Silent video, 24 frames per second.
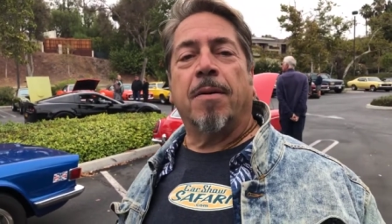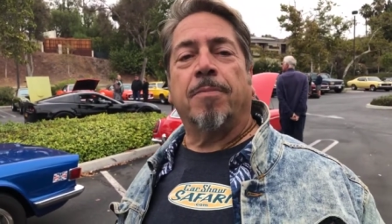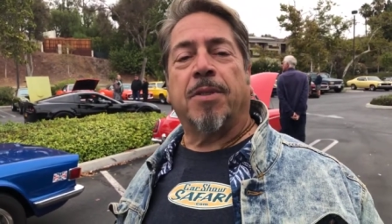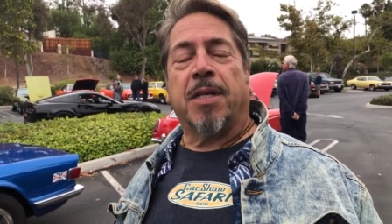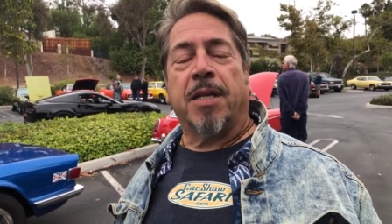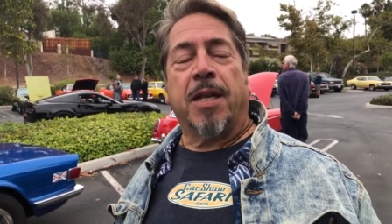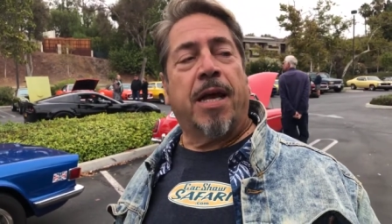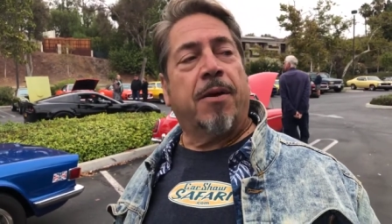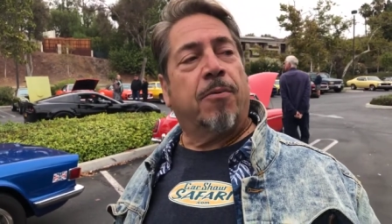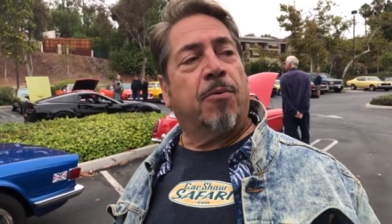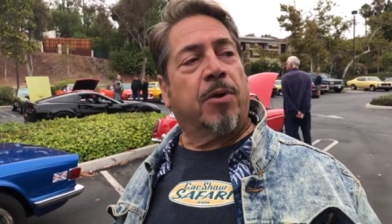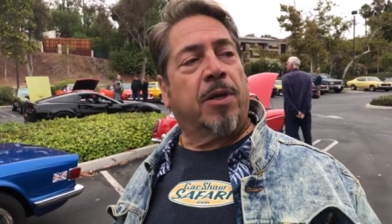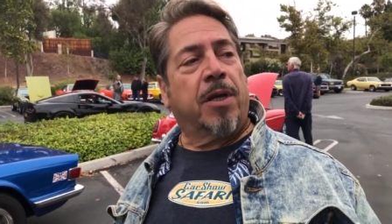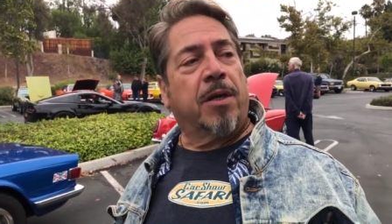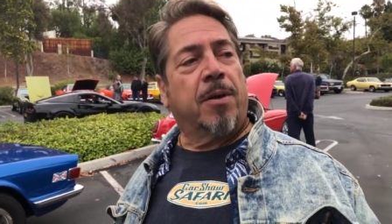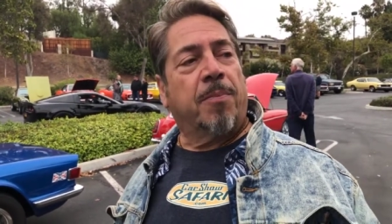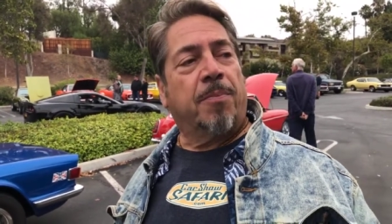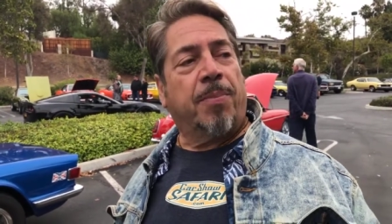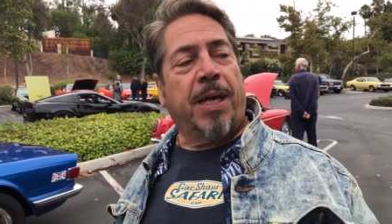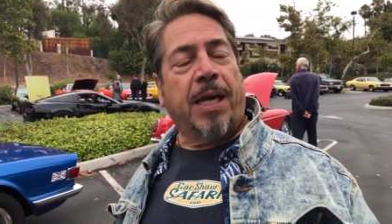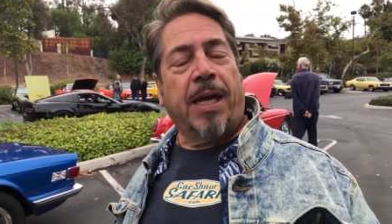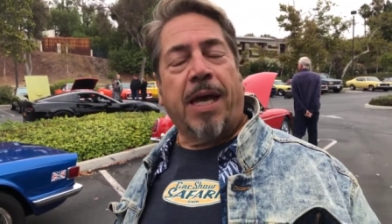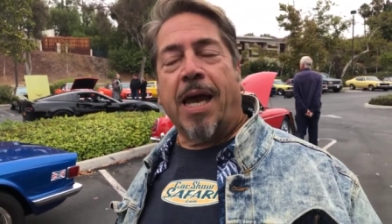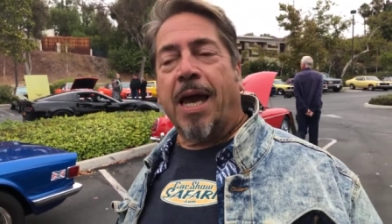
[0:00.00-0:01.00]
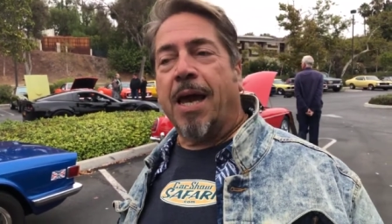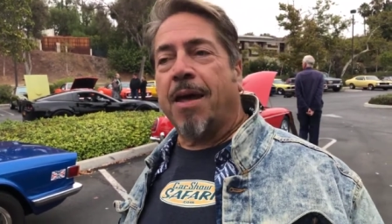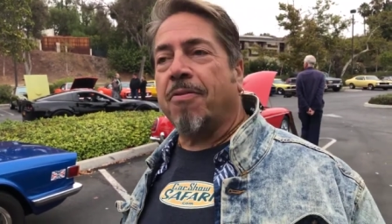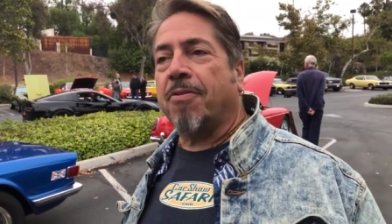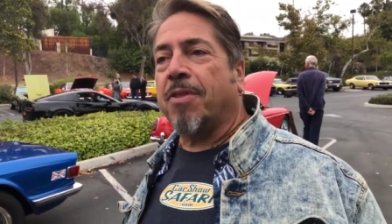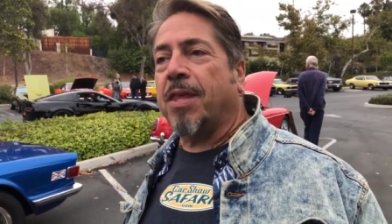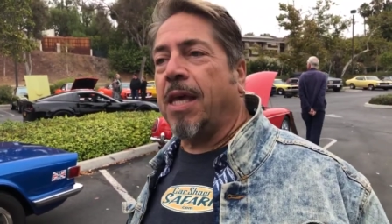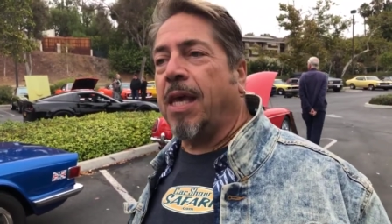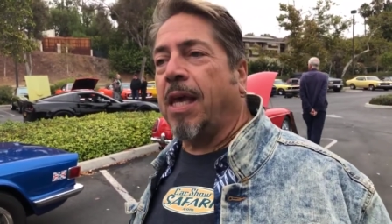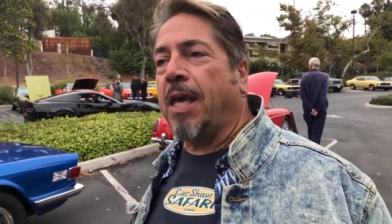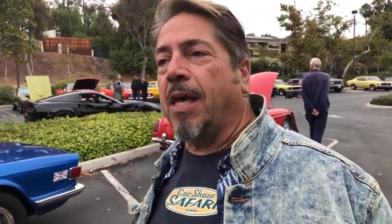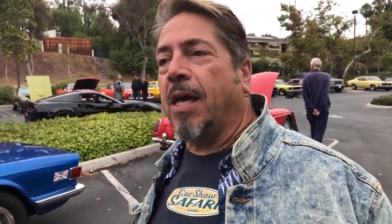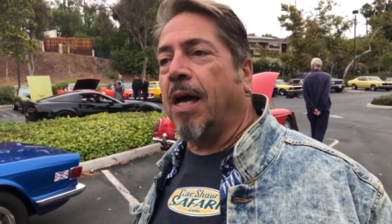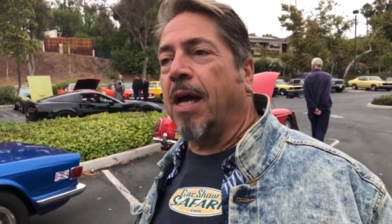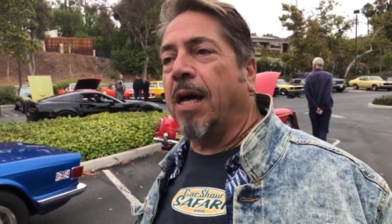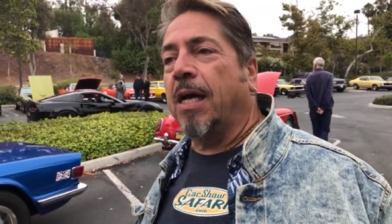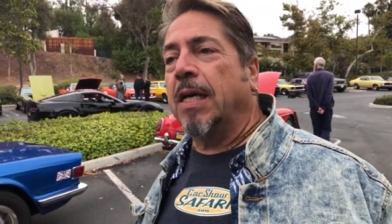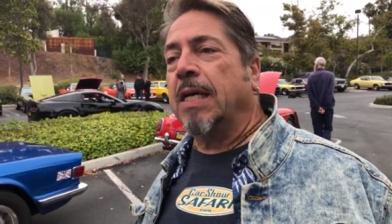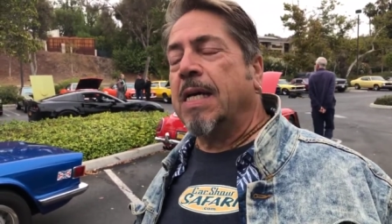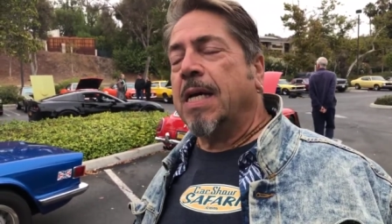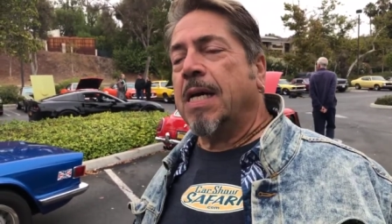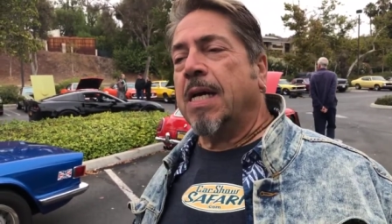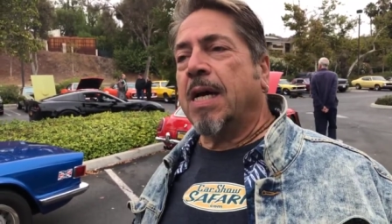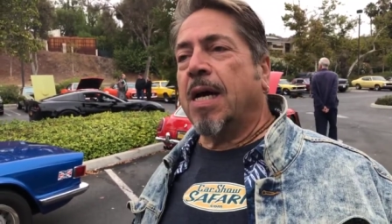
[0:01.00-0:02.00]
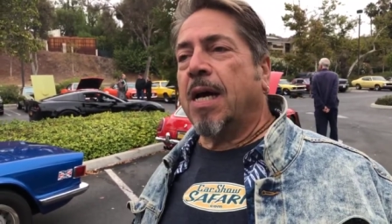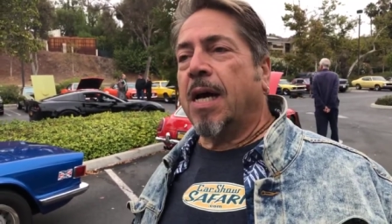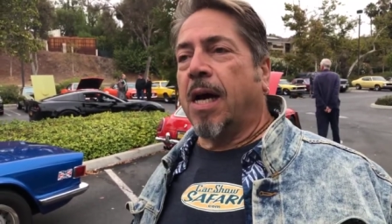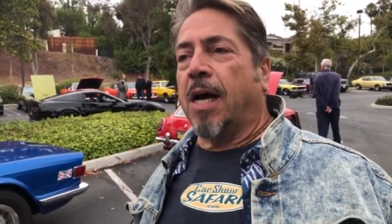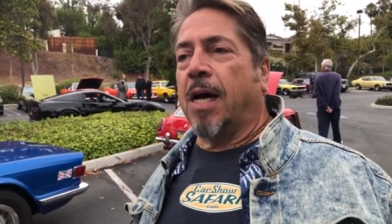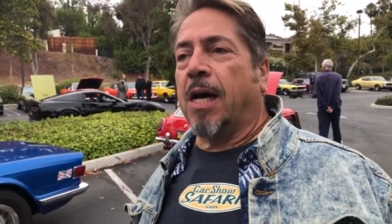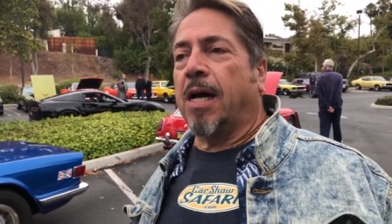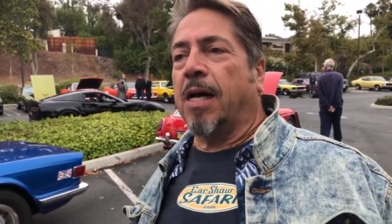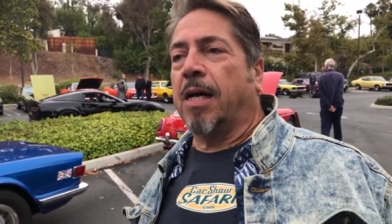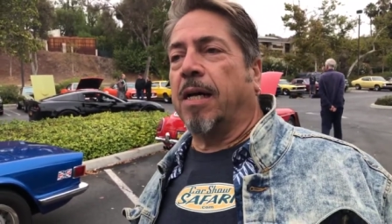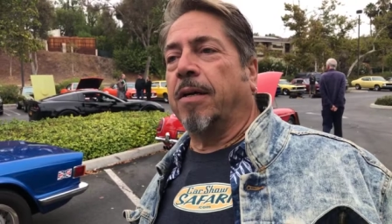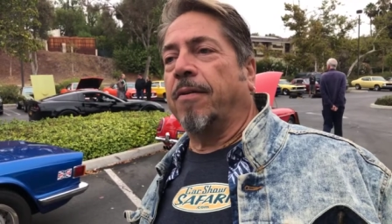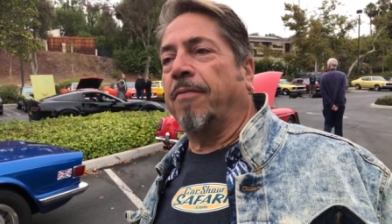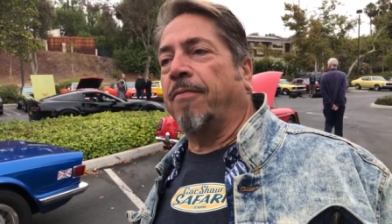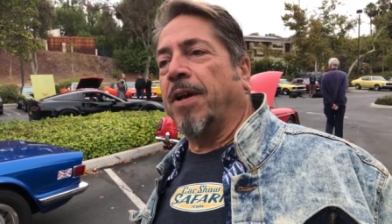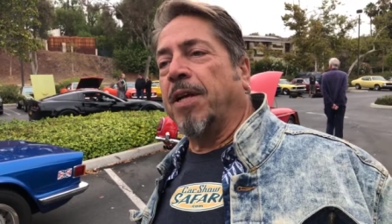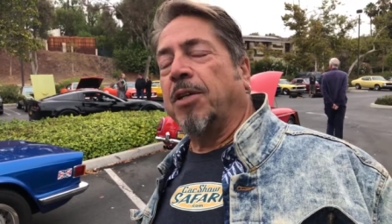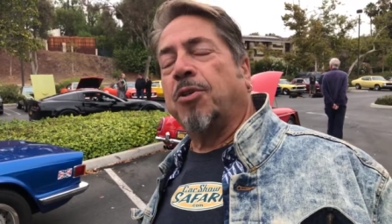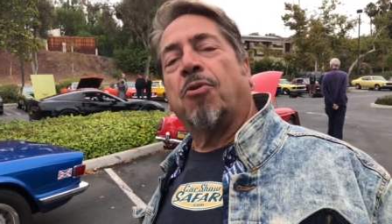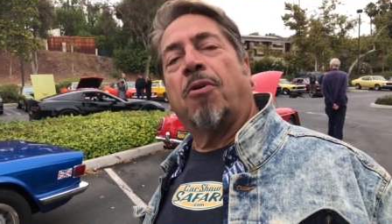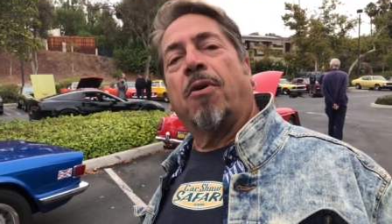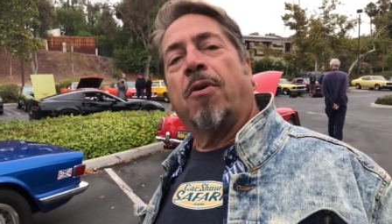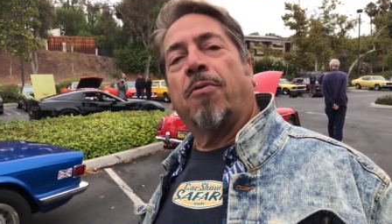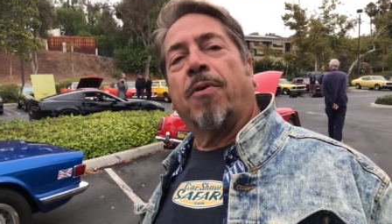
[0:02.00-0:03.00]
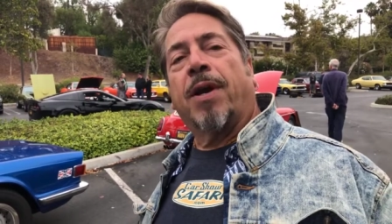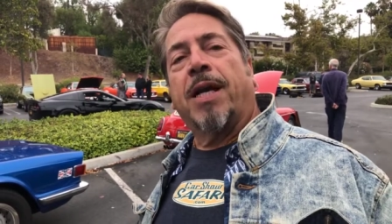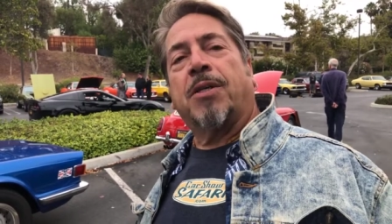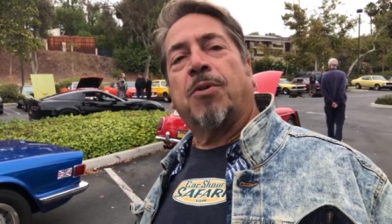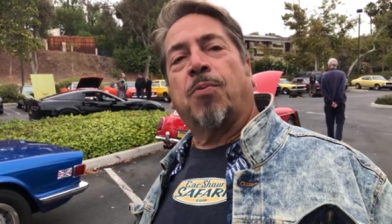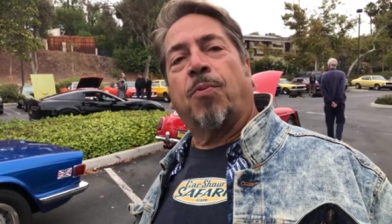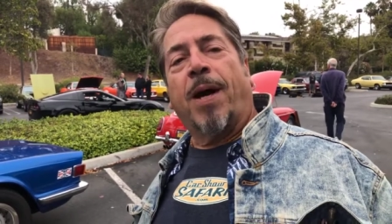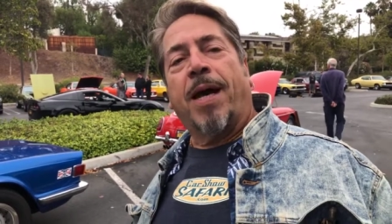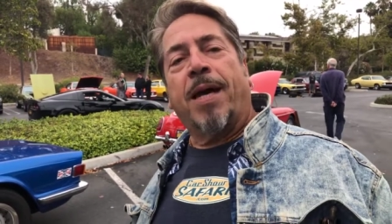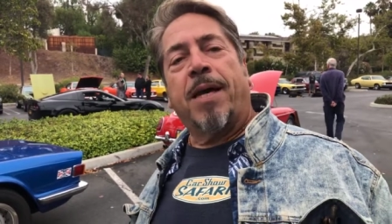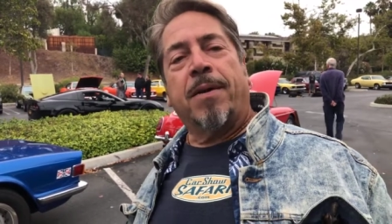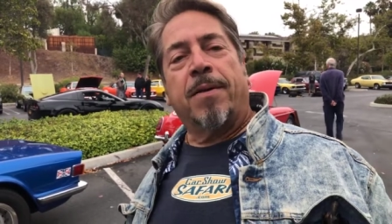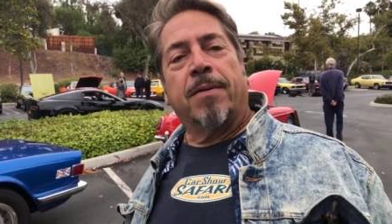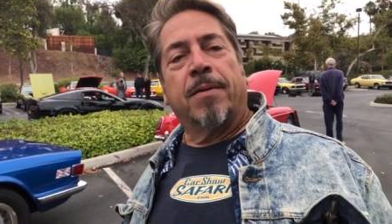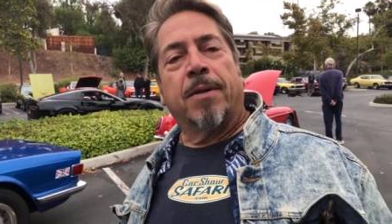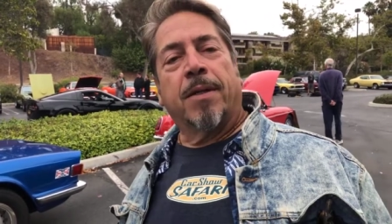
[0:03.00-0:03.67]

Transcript: Tonight we're going to be at the Ventura Raceway,